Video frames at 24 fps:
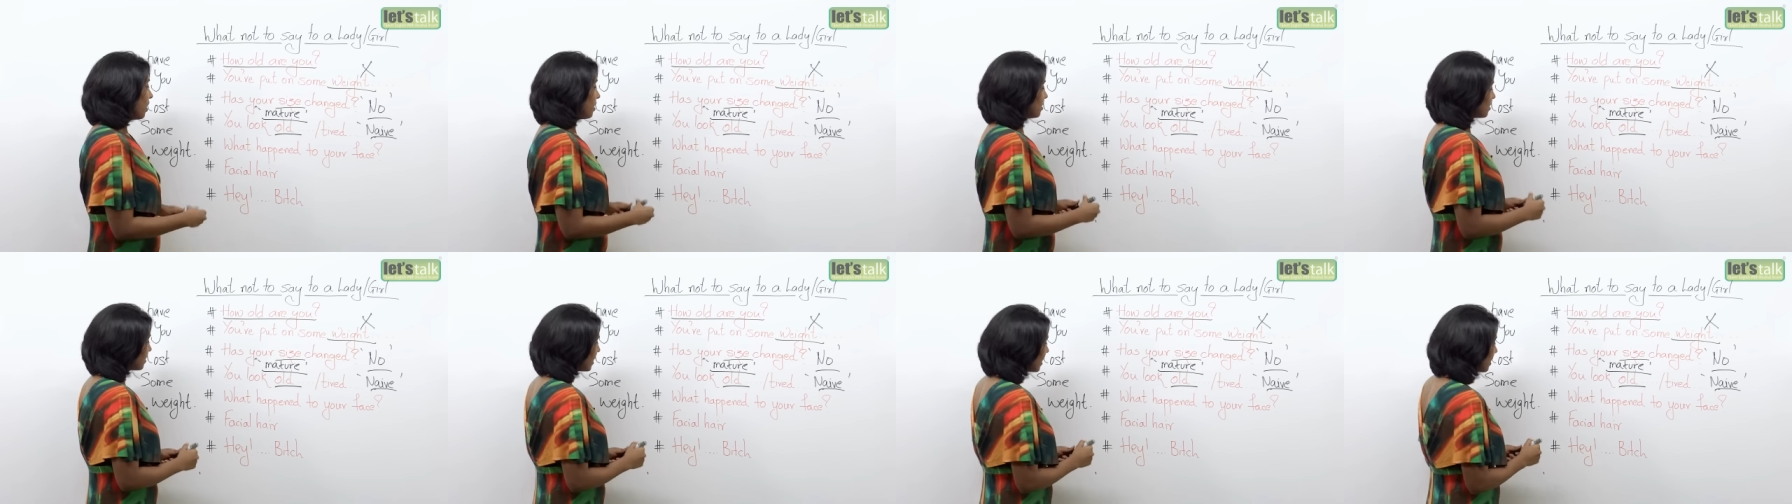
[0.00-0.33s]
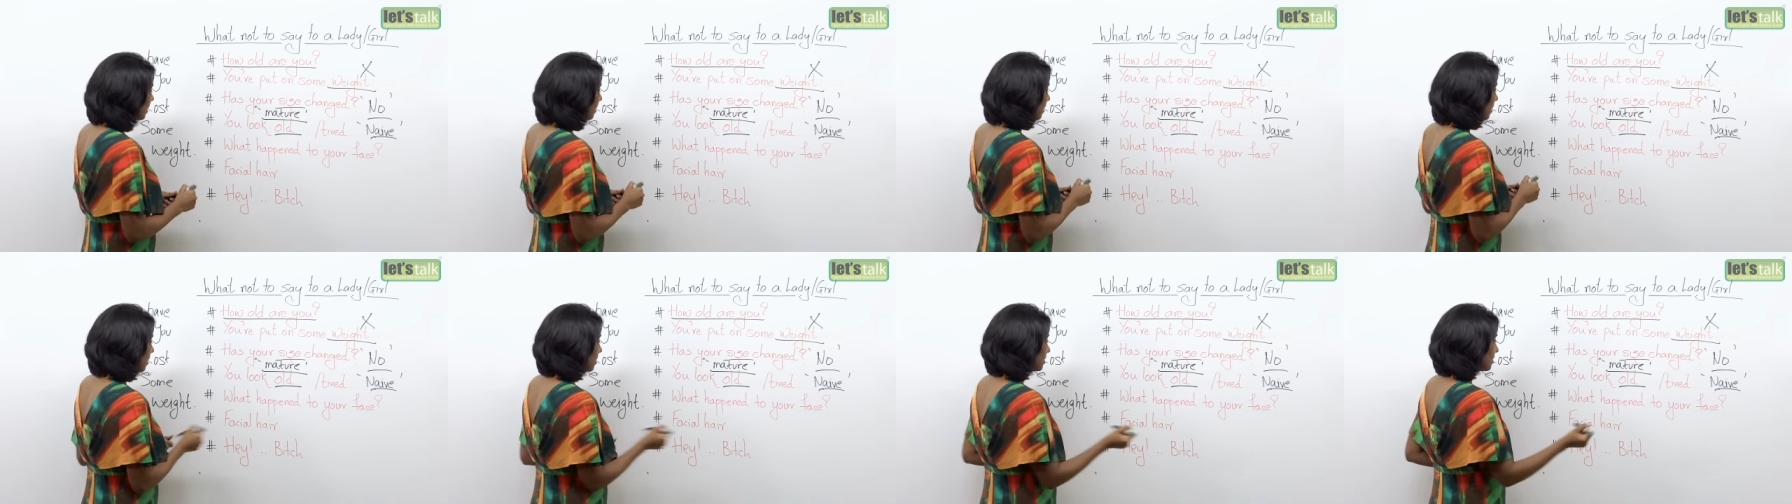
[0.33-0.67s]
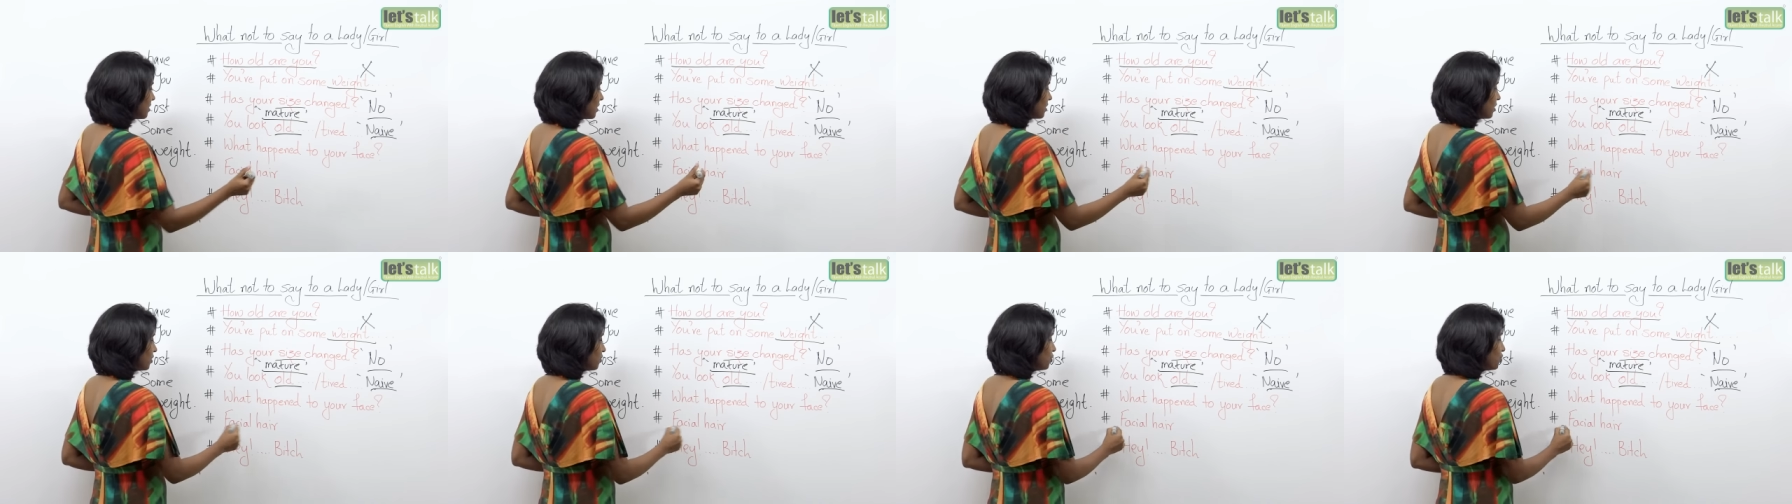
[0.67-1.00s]
Second last
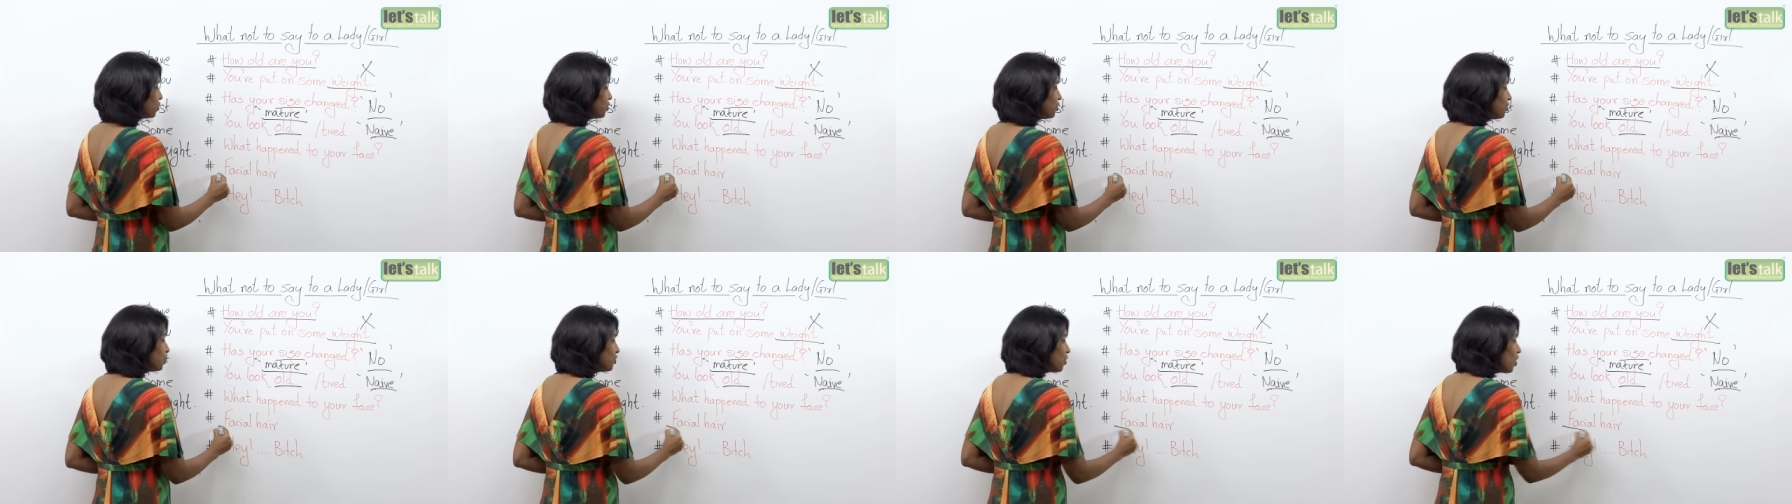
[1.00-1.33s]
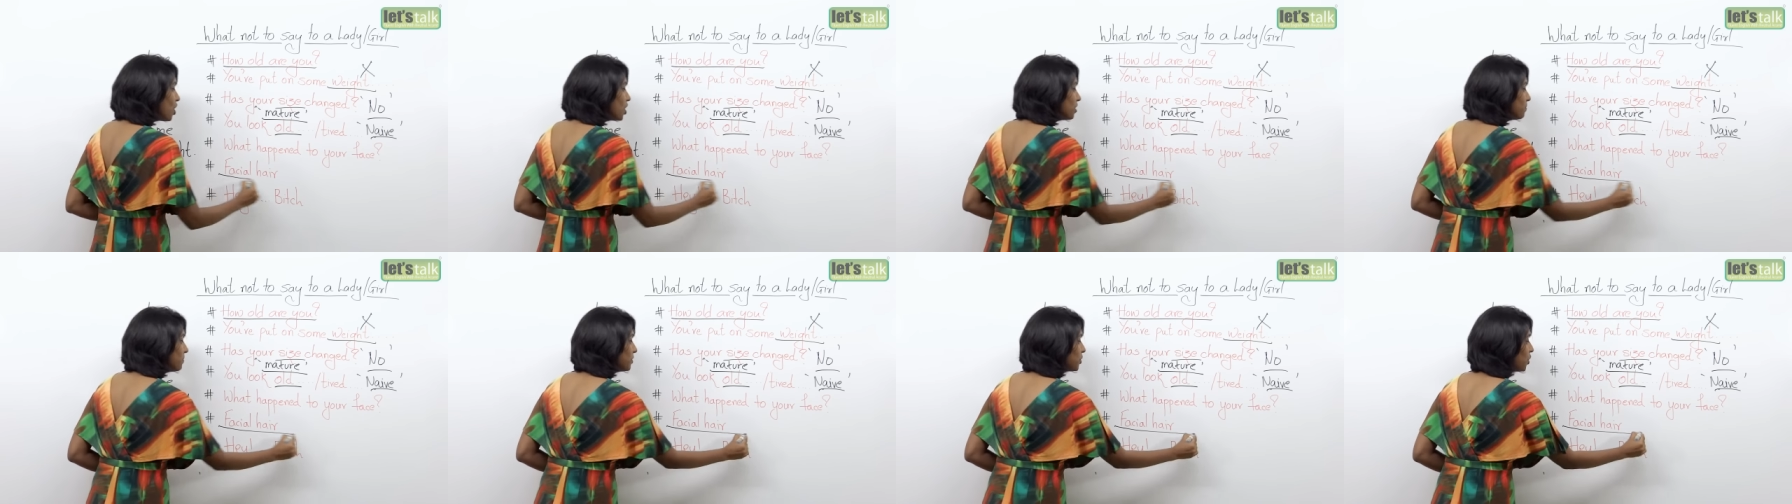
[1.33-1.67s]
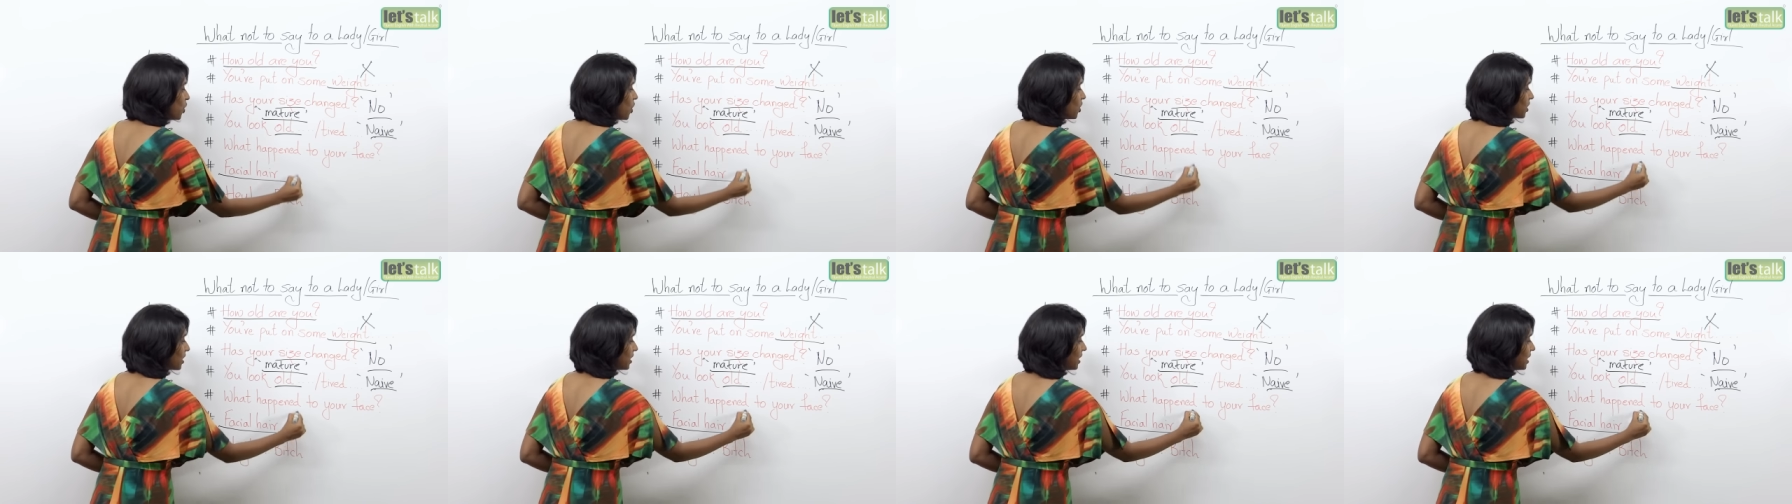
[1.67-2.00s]
thing that you should not be
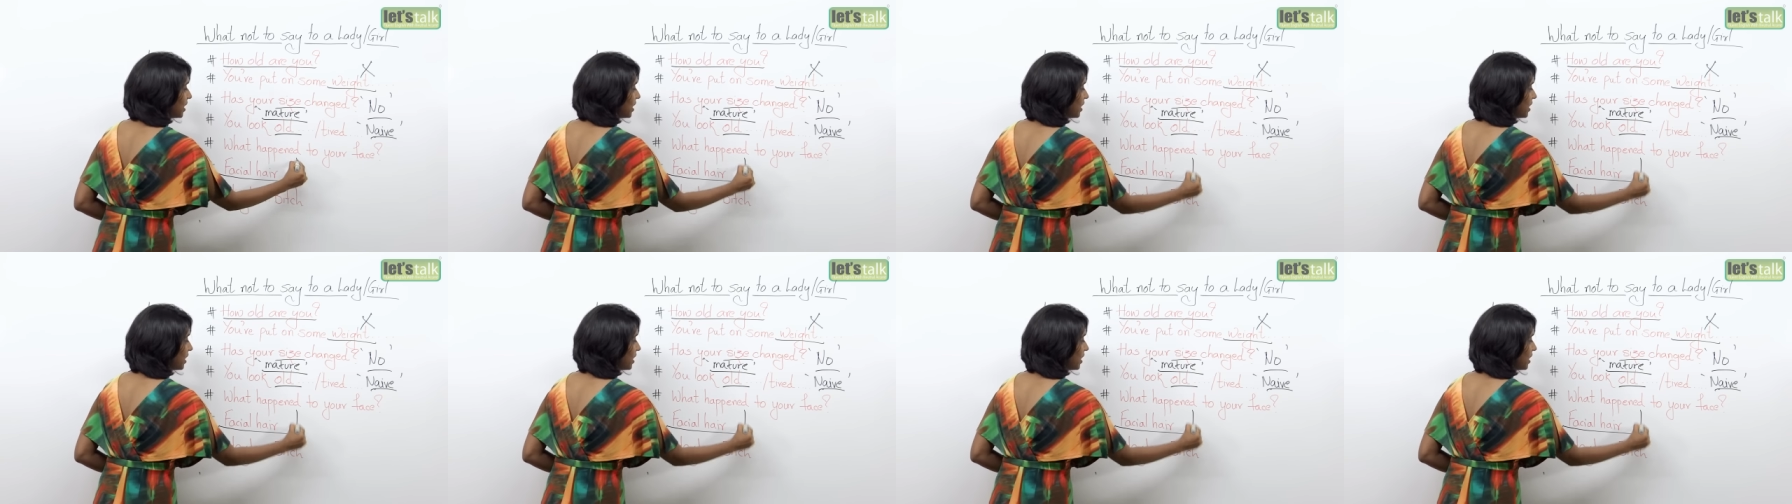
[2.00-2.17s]
talking